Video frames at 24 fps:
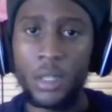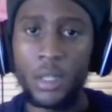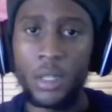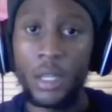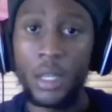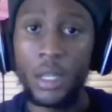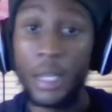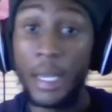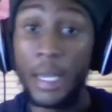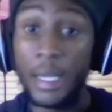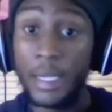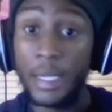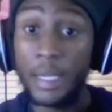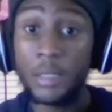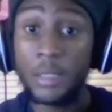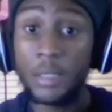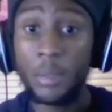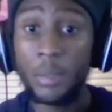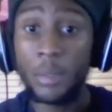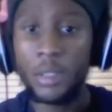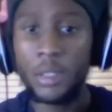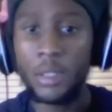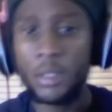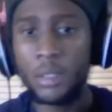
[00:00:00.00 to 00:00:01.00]
And that's a big
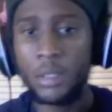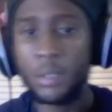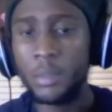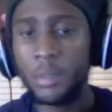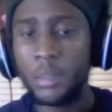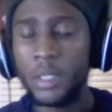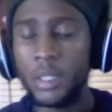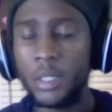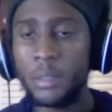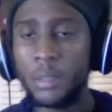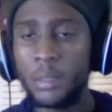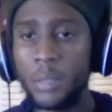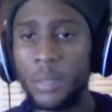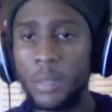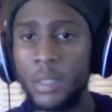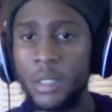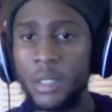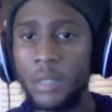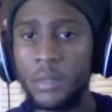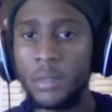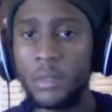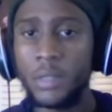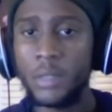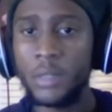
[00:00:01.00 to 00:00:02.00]
thing playing
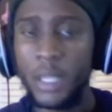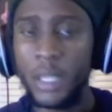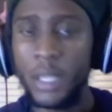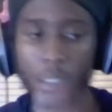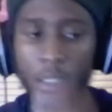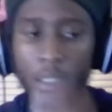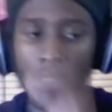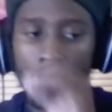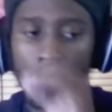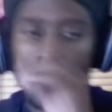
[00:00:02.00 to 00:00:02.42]
competitive. Like,